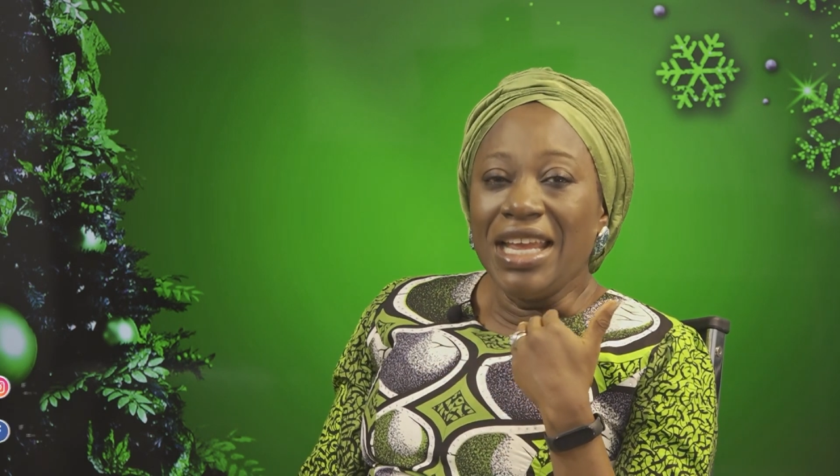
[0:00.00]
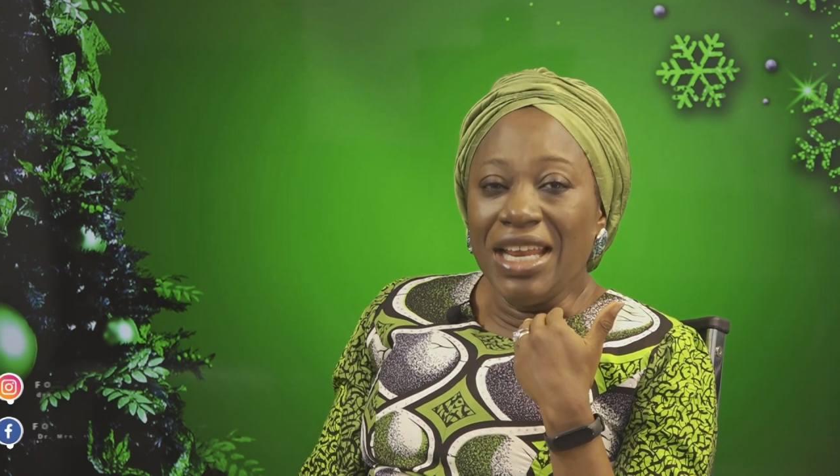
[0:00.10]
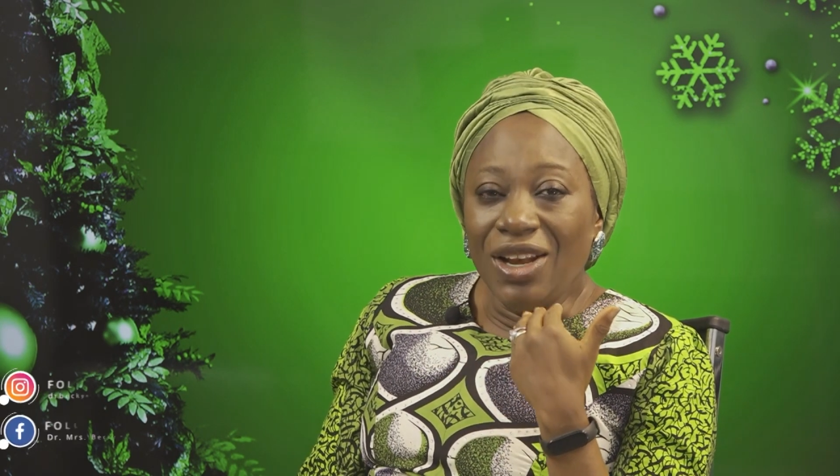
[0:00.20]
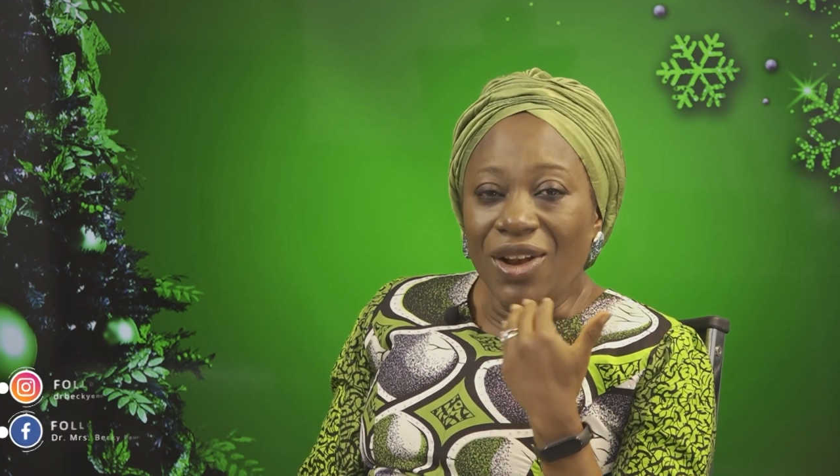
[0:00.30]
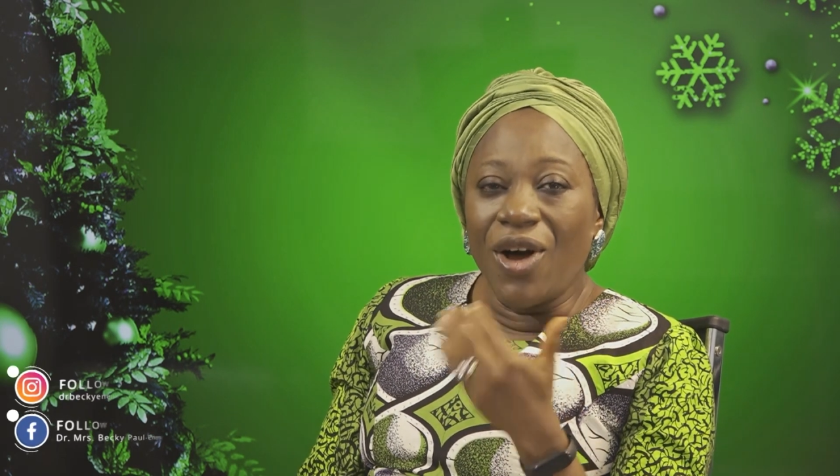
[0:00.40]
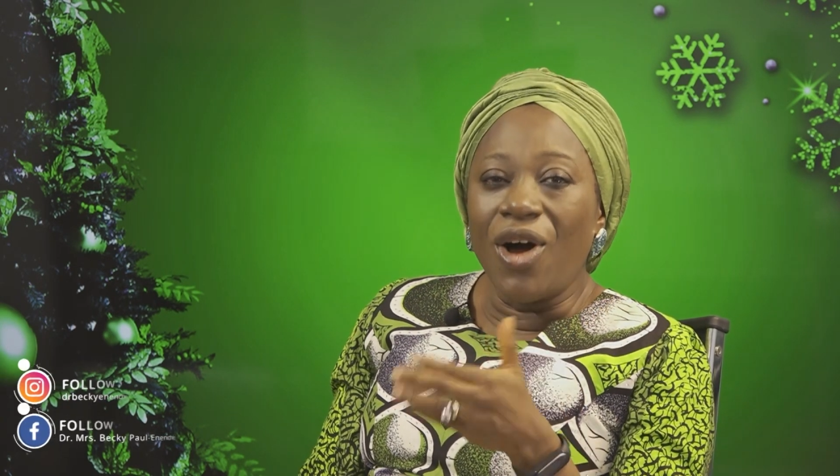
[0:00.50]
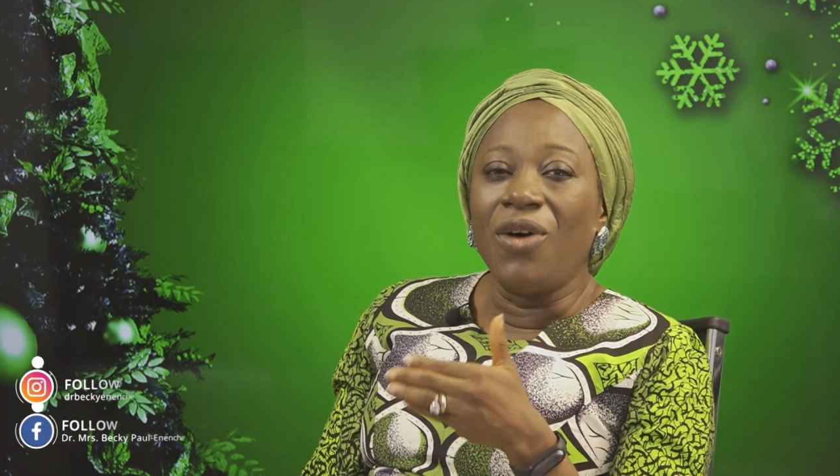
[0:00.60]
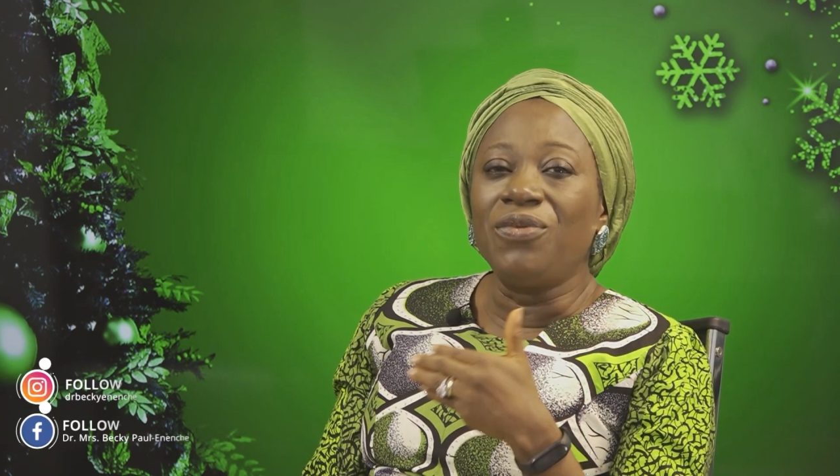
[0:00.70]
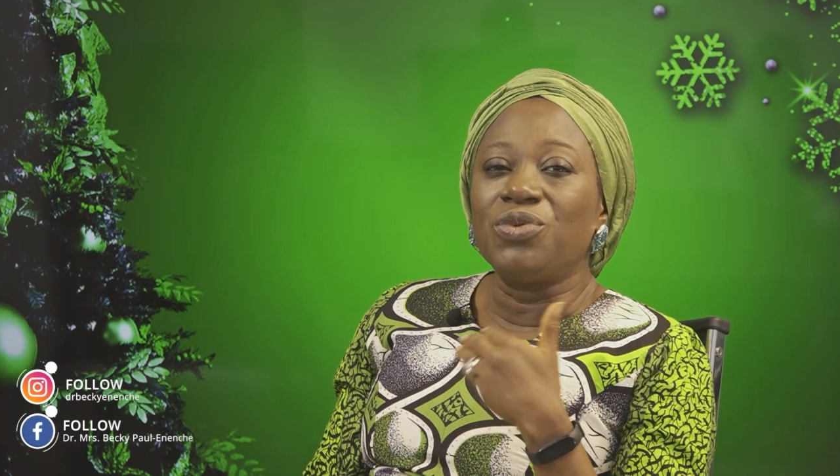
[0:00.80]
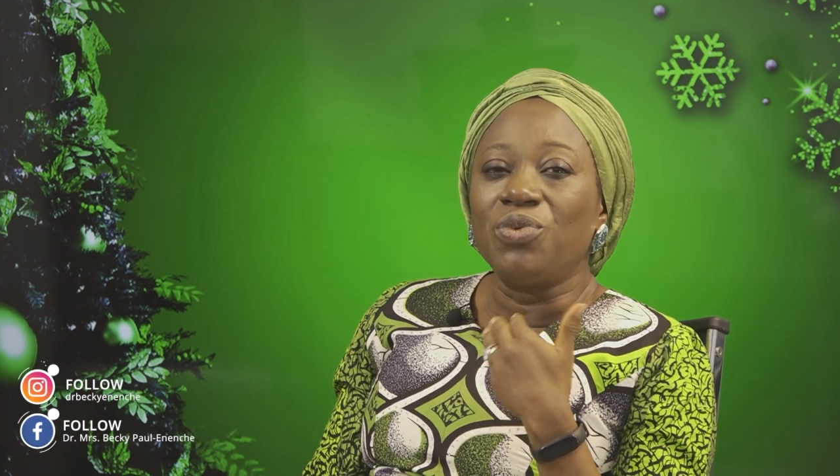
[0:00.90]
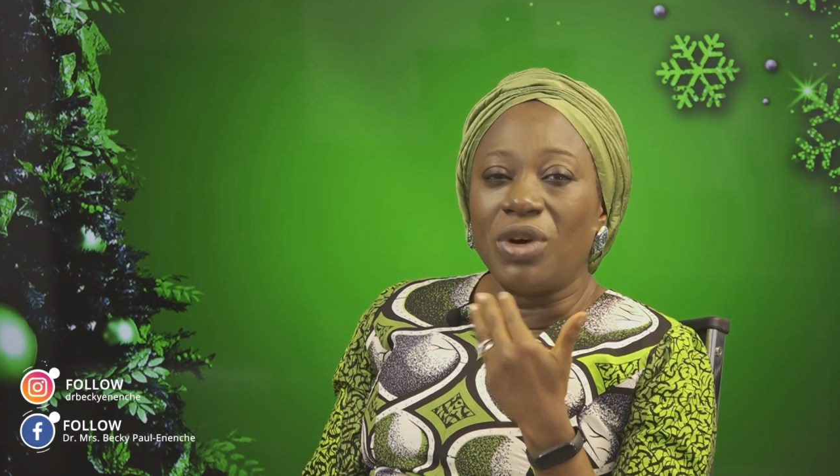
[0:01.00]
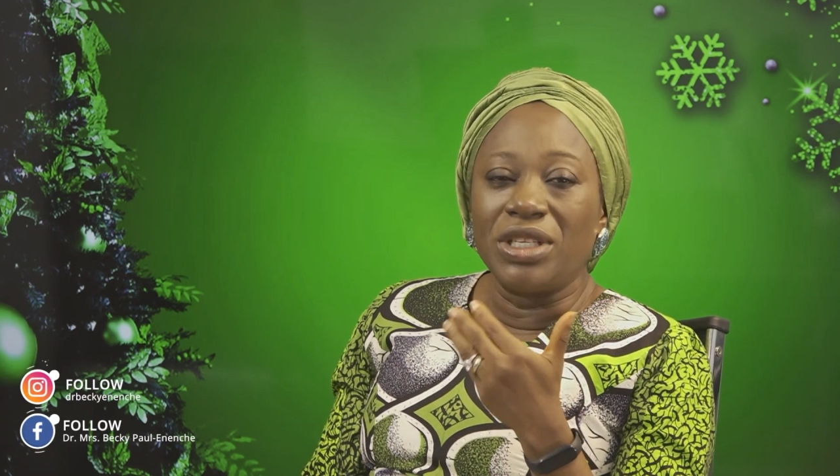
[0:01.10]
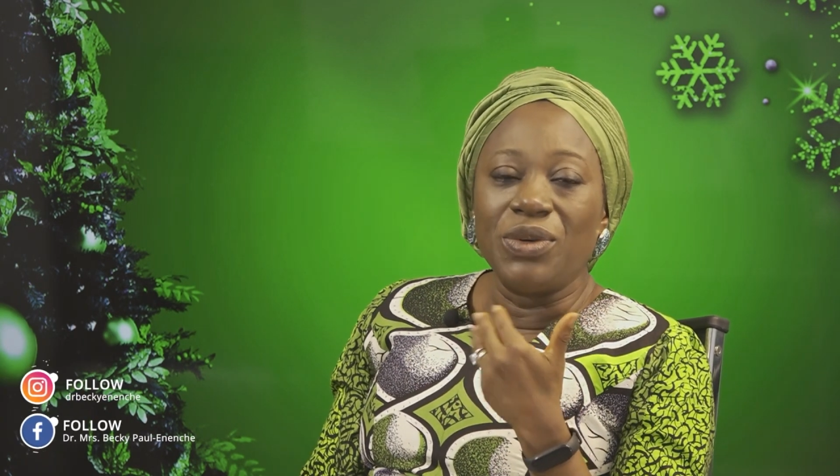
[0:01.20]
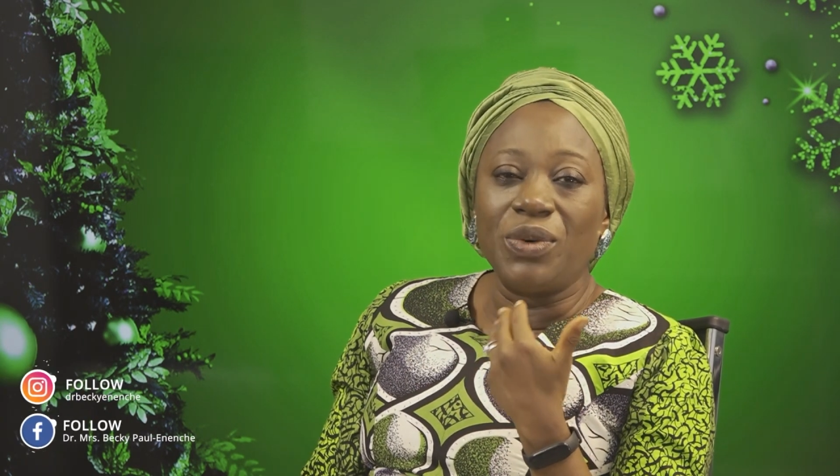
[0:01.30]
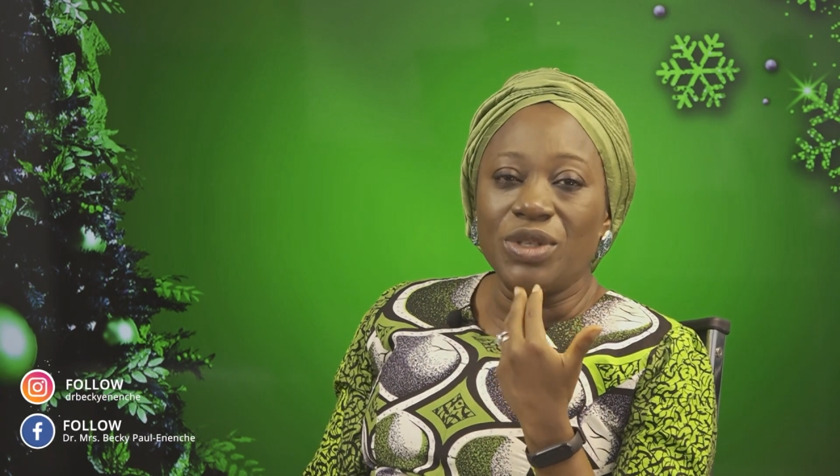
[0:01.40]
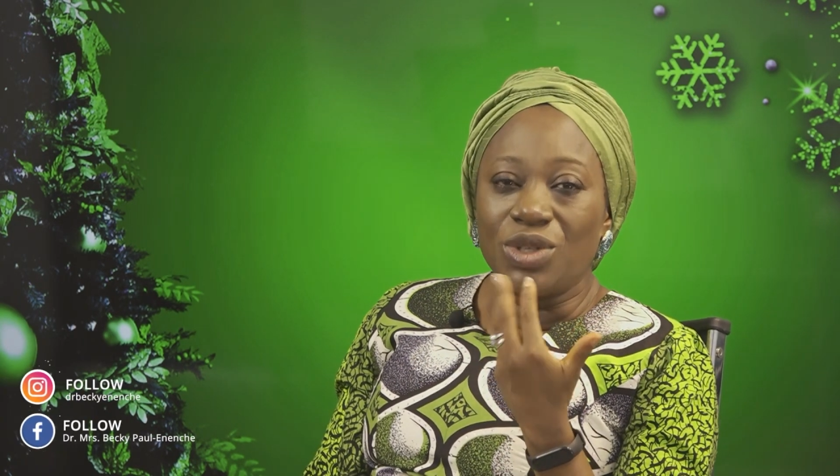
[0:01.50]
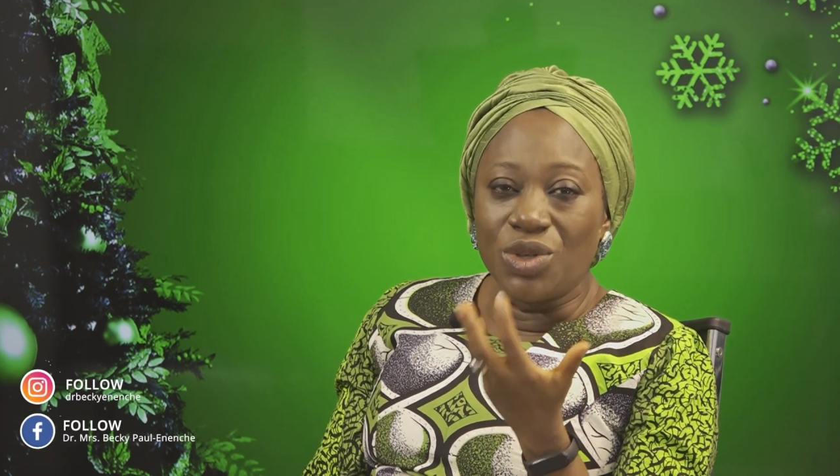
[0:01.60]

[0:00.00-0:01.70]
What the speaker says: he loves what he was